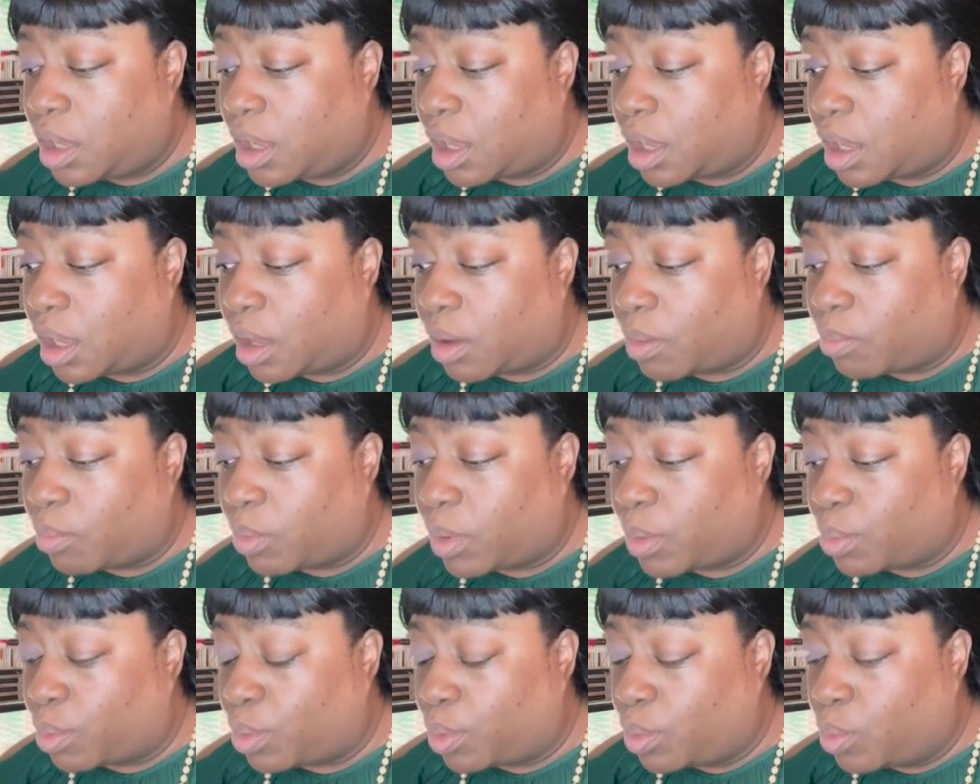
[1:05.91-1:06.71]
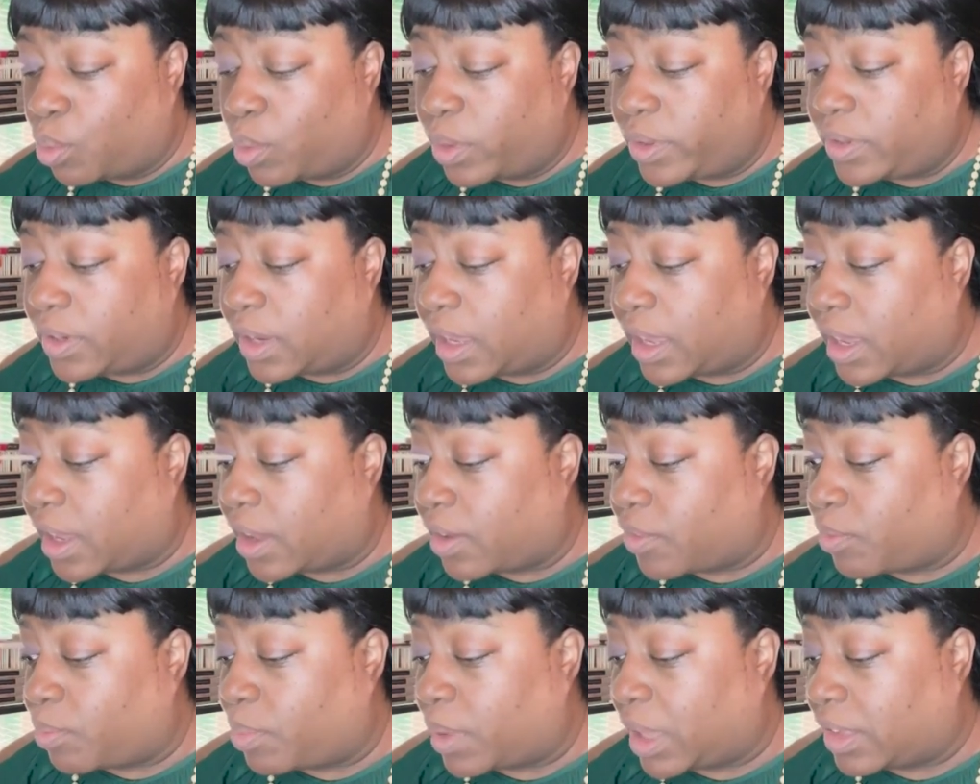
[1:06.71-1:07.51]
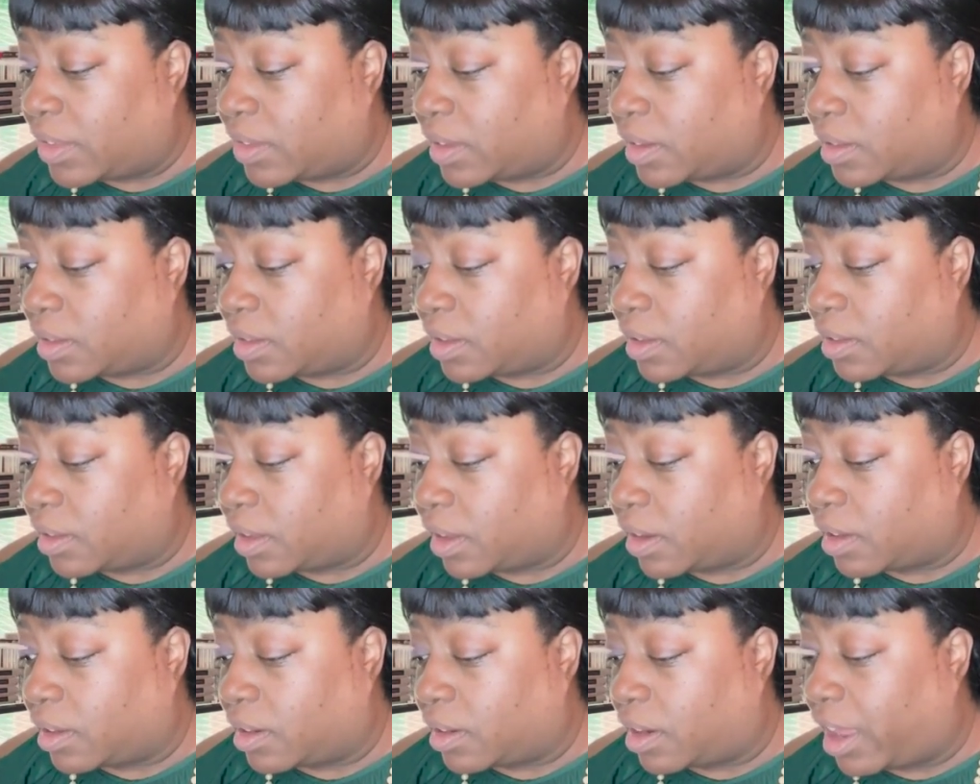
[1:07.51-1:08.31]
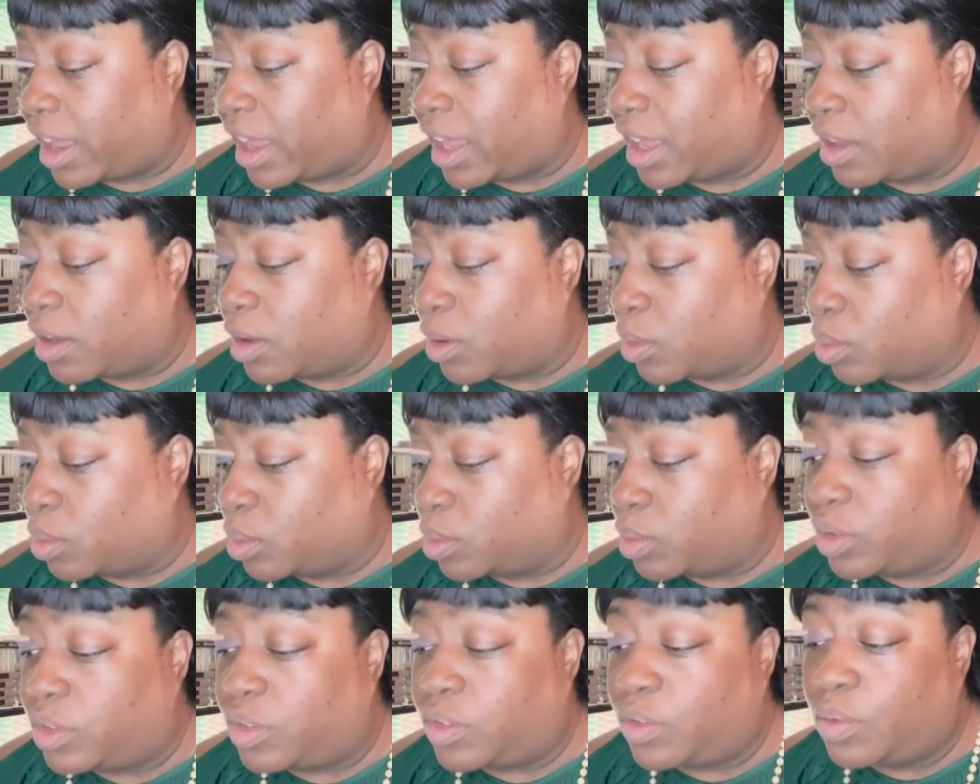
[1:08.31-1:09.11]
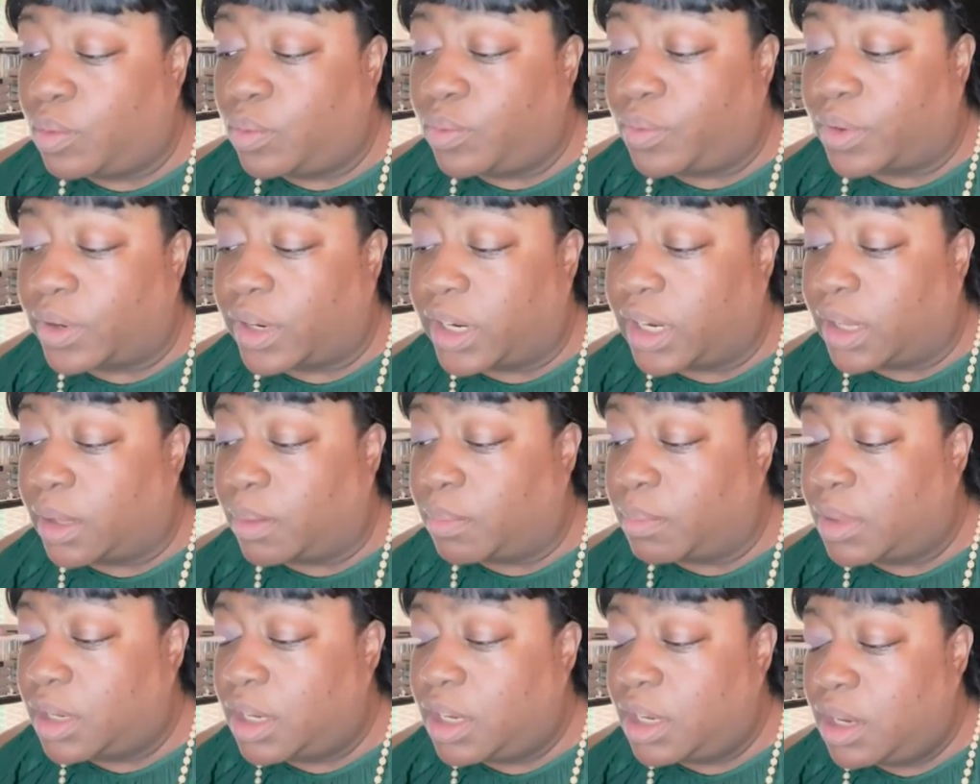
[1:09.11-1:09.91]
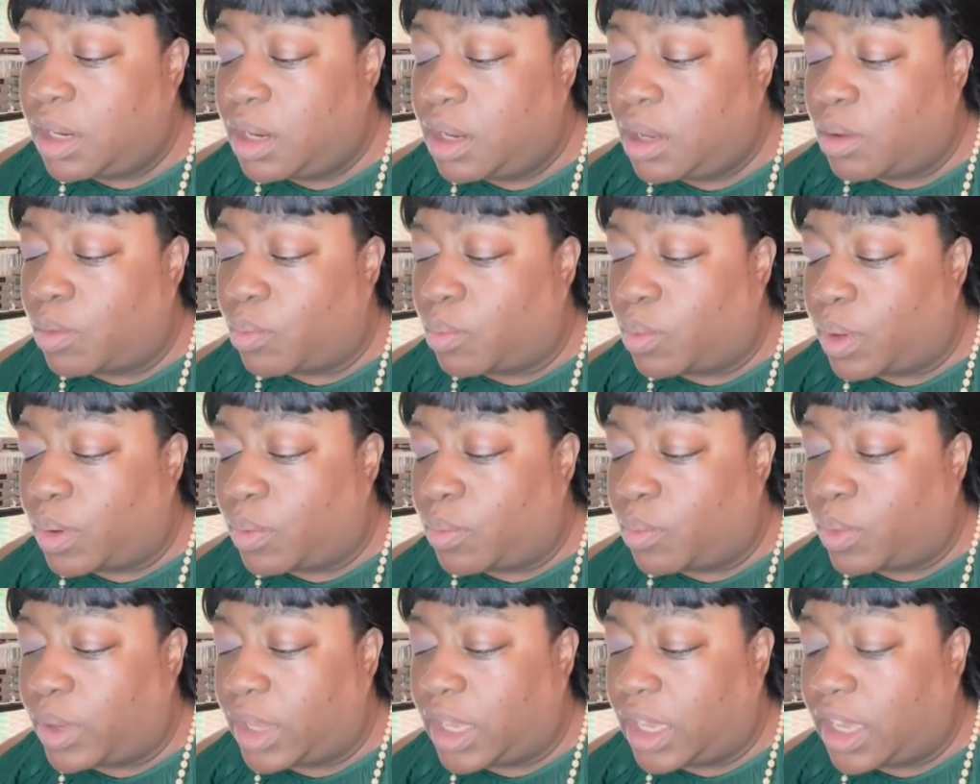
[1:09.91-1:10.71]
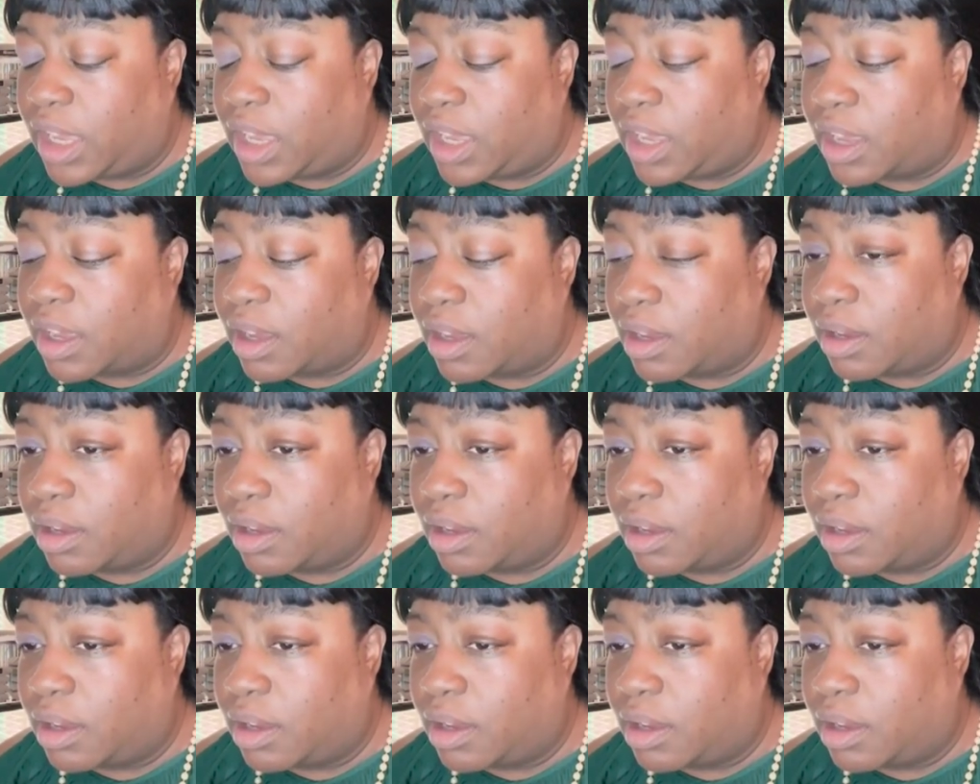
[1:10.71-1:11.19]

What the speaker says: We were going to have basically like a light gold suit for him when we